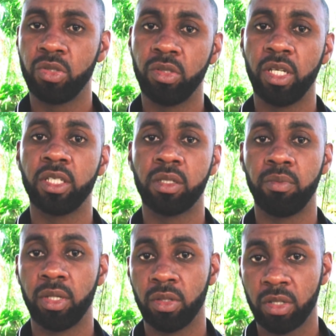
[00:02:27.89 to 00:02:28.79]
you need to
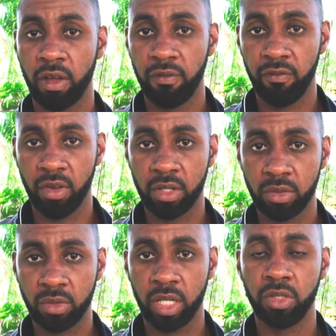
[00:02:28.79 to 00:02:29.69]
build a
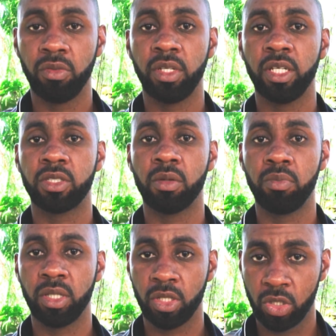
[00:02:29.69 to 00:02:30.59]
funnel, and you need to
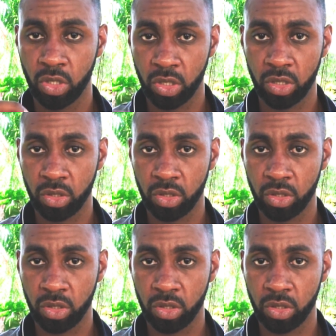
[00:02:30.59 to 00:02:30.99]
be good.